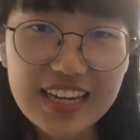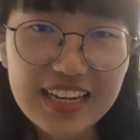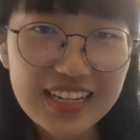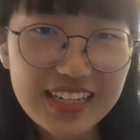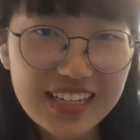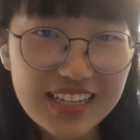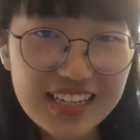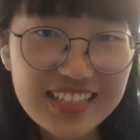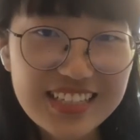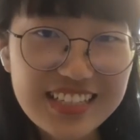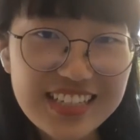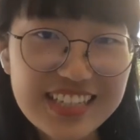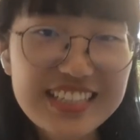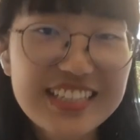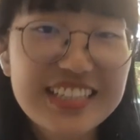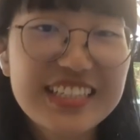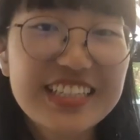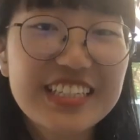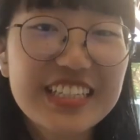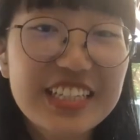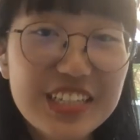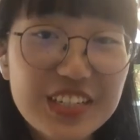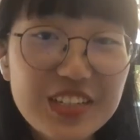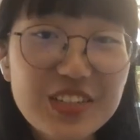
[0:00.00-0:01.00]
It is
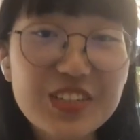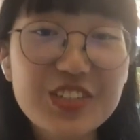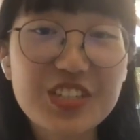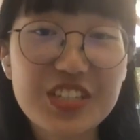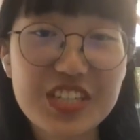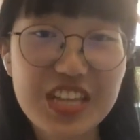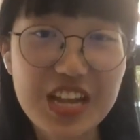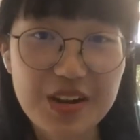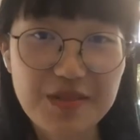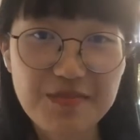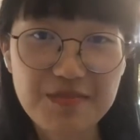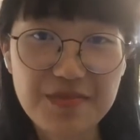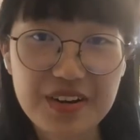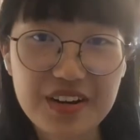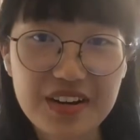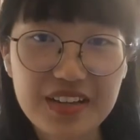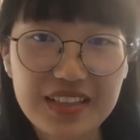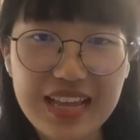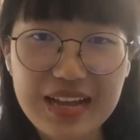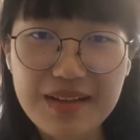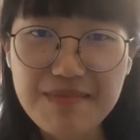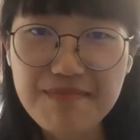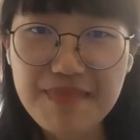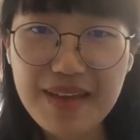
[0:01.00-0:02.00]
this huge number
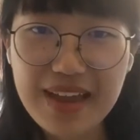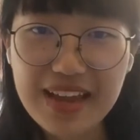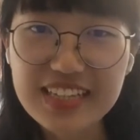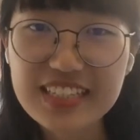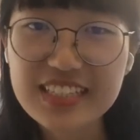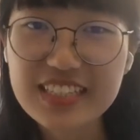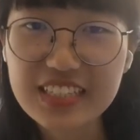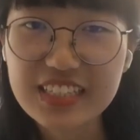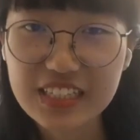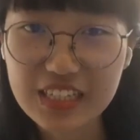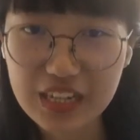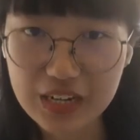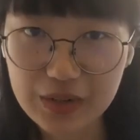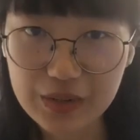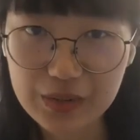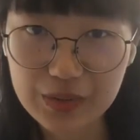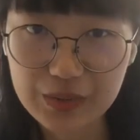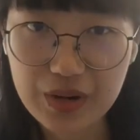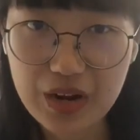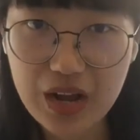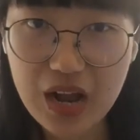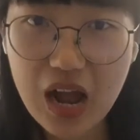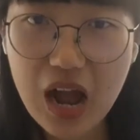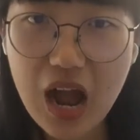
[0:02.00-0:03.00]
that makes
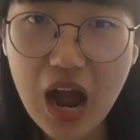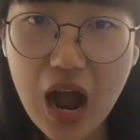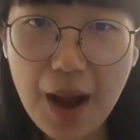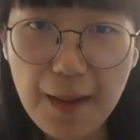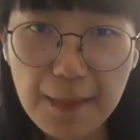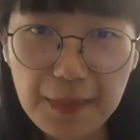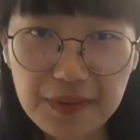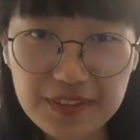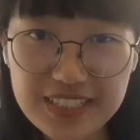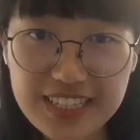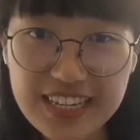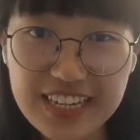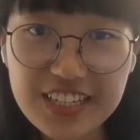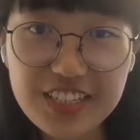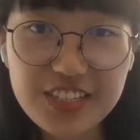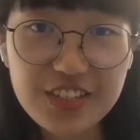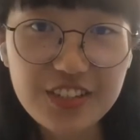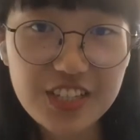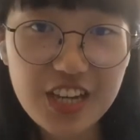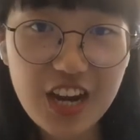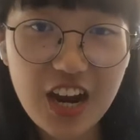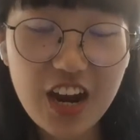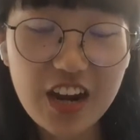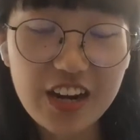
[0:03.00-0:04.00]
Go a
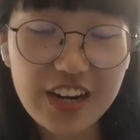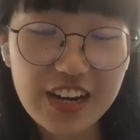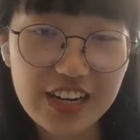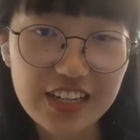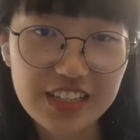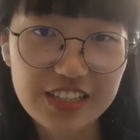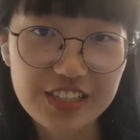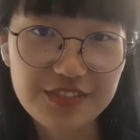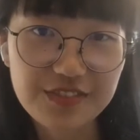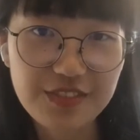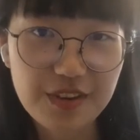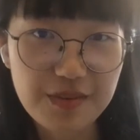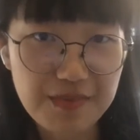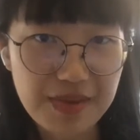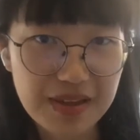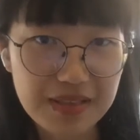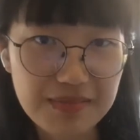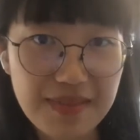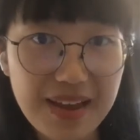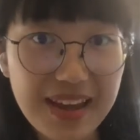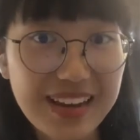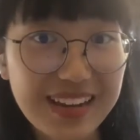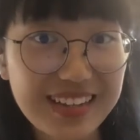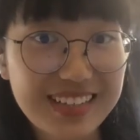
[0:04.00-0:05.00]
potential target for
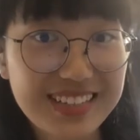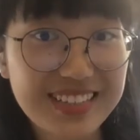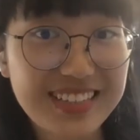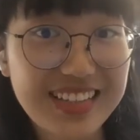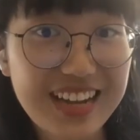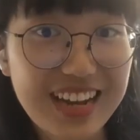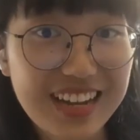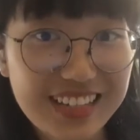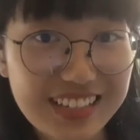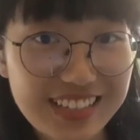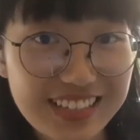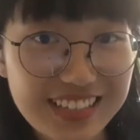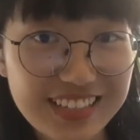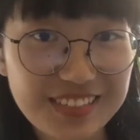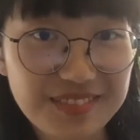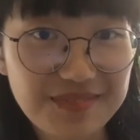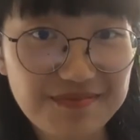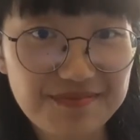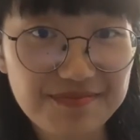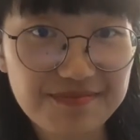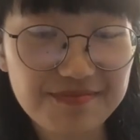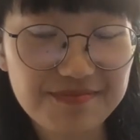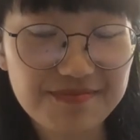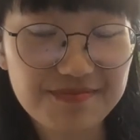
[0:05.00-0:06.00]
mathematics study,
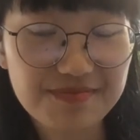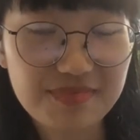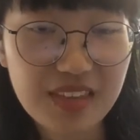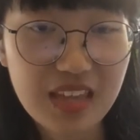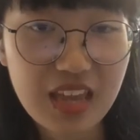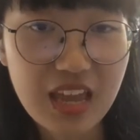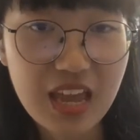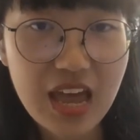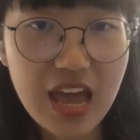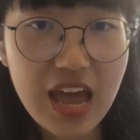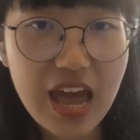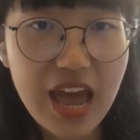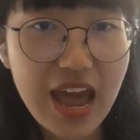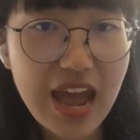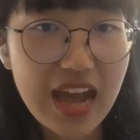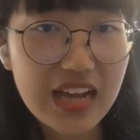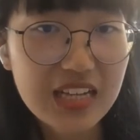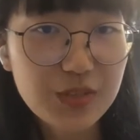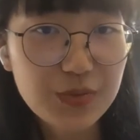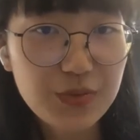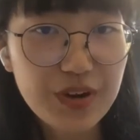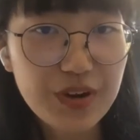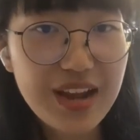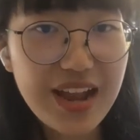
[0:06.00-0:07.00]

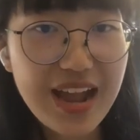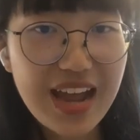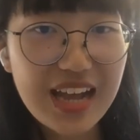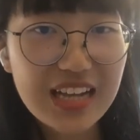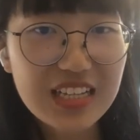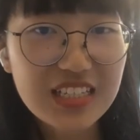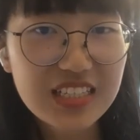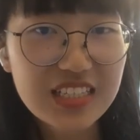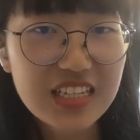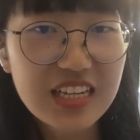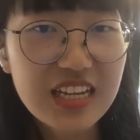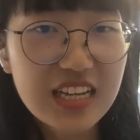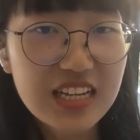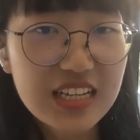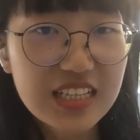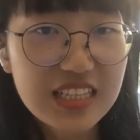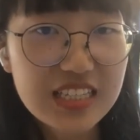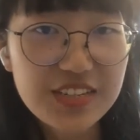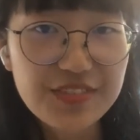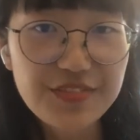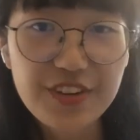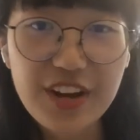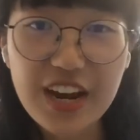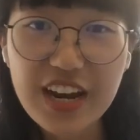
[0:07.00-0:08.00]
as well as
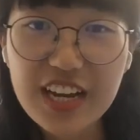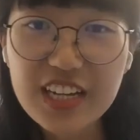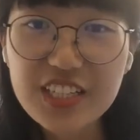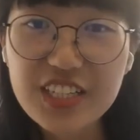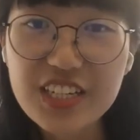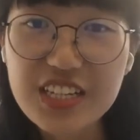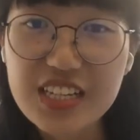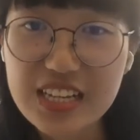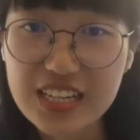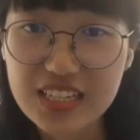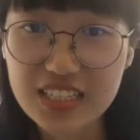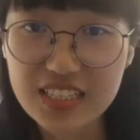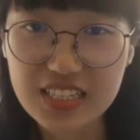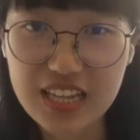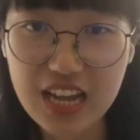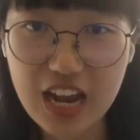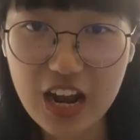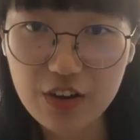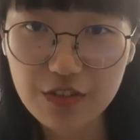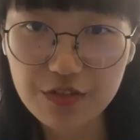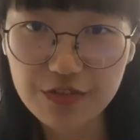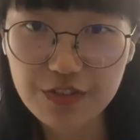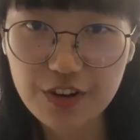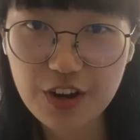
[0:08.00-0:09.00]
differentiate
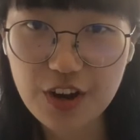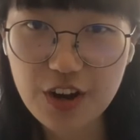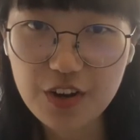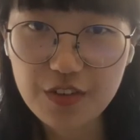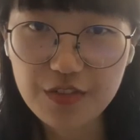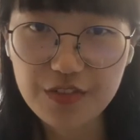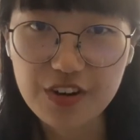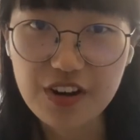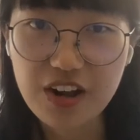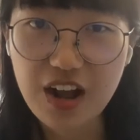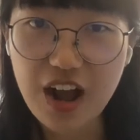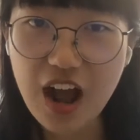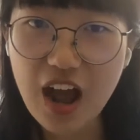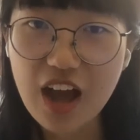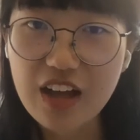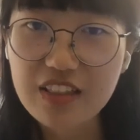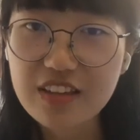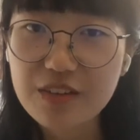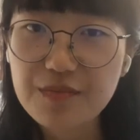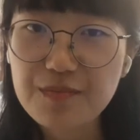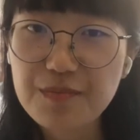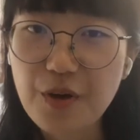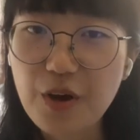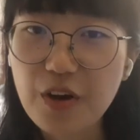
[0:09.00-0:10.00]
itself from
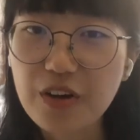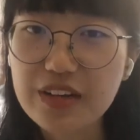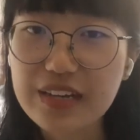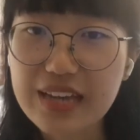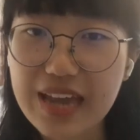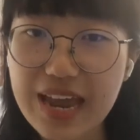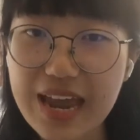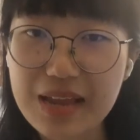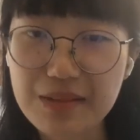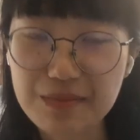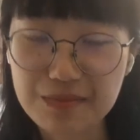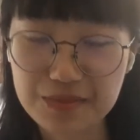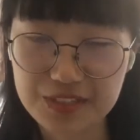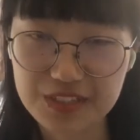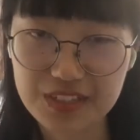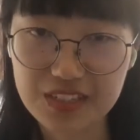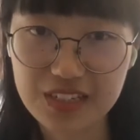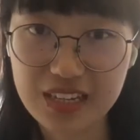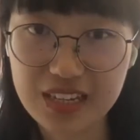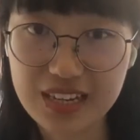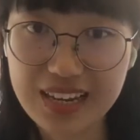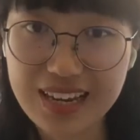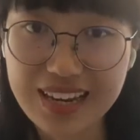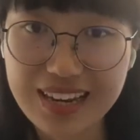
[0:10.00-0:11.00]
other board games
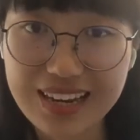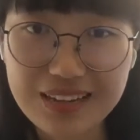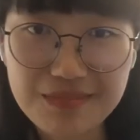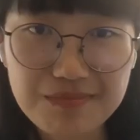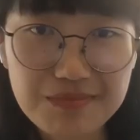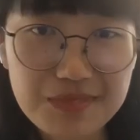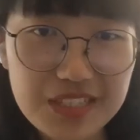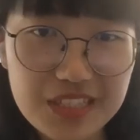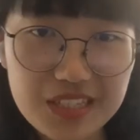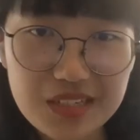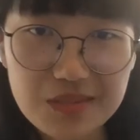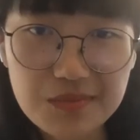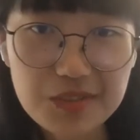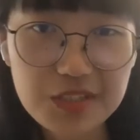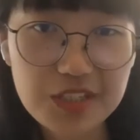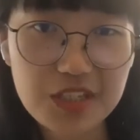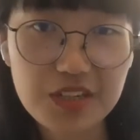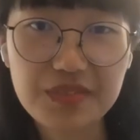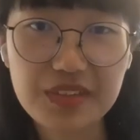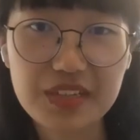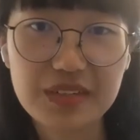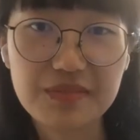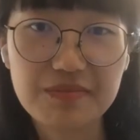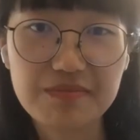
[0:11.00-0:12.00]
in terms
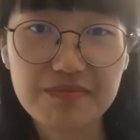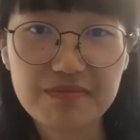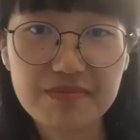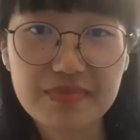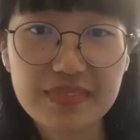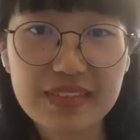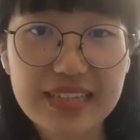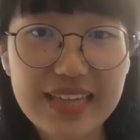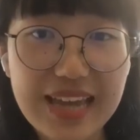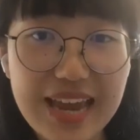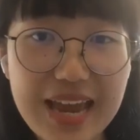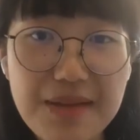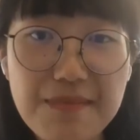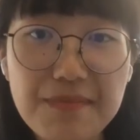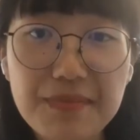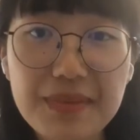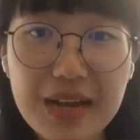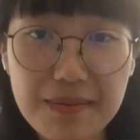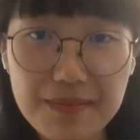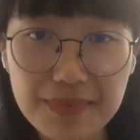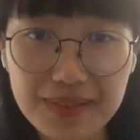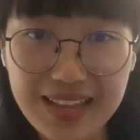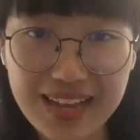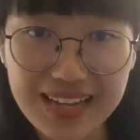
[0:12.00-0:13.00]
of the game
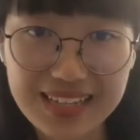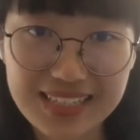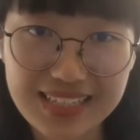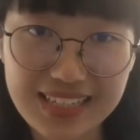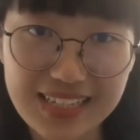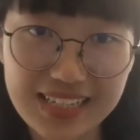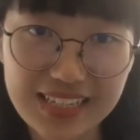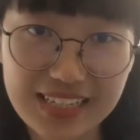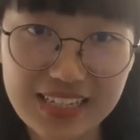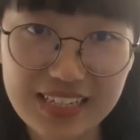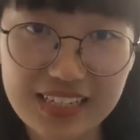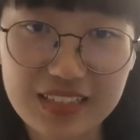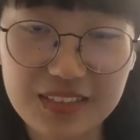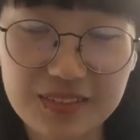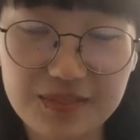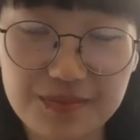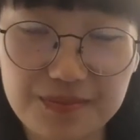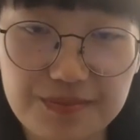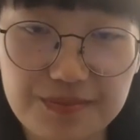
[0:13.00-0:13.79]
complexity.